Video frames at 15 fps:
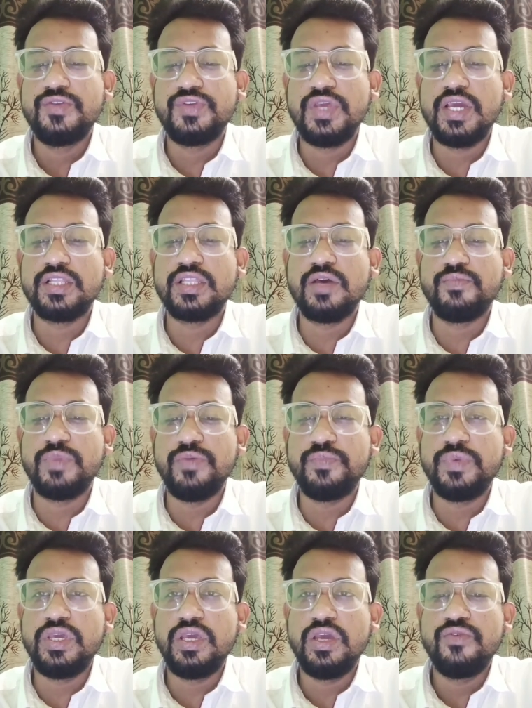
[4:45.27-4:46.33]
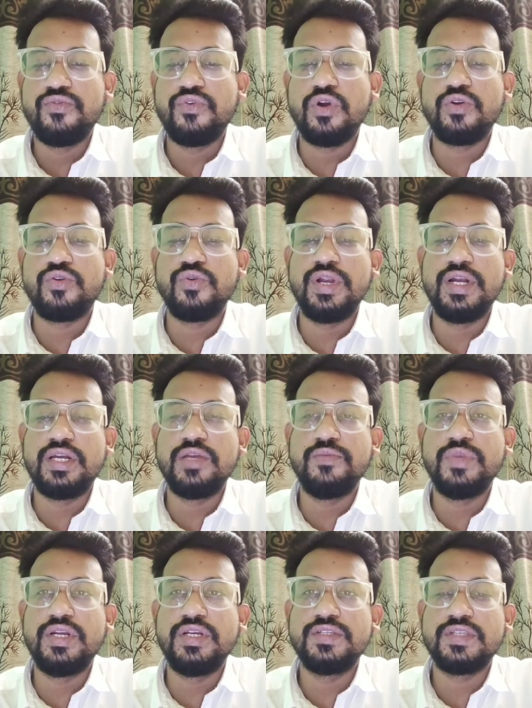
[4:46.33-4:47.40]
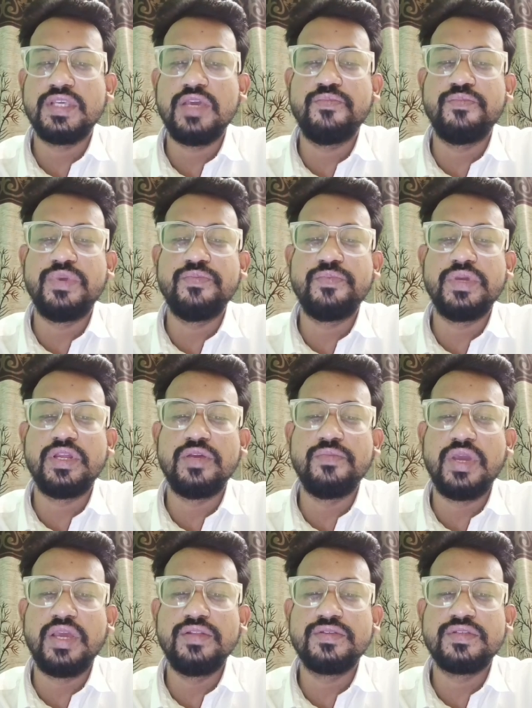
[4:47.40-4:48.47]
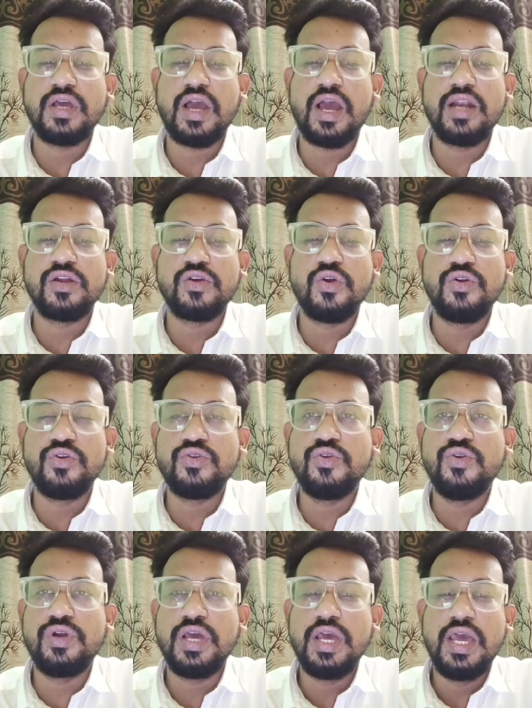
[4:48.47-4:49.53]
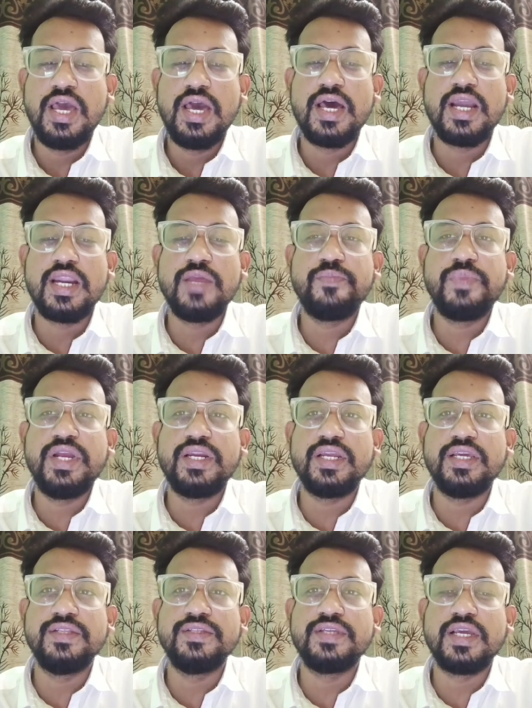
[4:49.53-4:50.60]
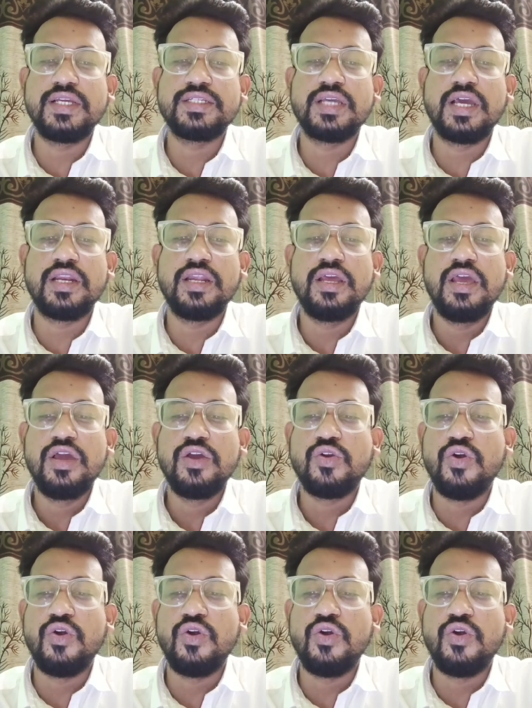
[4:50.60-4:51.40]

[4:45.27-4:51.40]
Check the BP for 20 minutes. If BP remains uncontrolled, repeat injection.